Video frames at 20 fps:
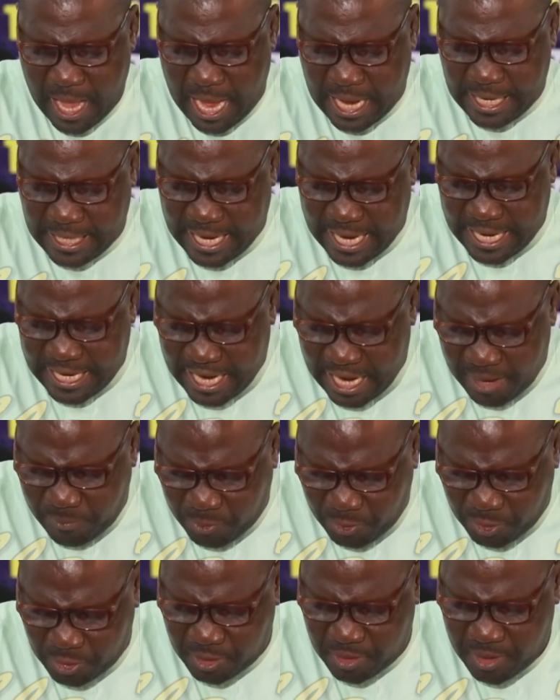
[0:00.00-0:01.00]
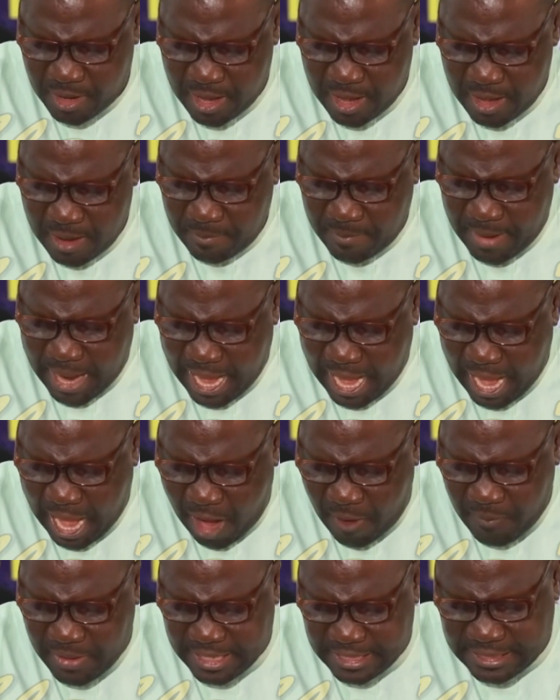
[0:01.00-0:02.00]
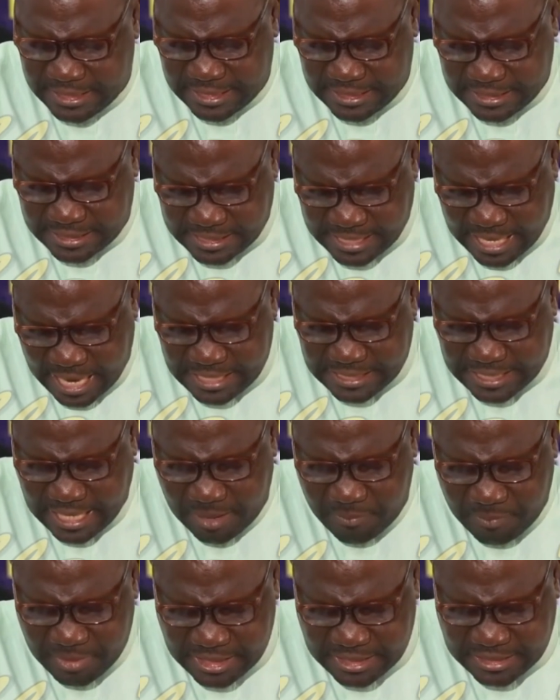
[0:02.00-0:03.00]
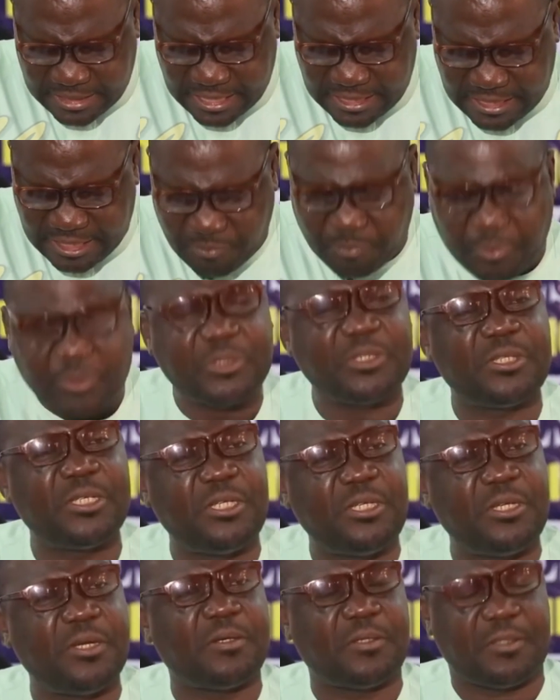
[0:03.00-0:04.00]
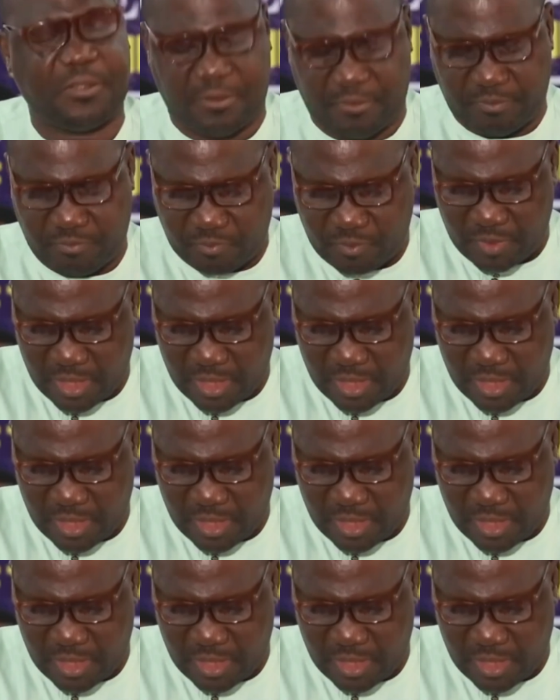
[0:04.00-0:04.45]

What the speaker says: and enabled by how disregards administrative procedures,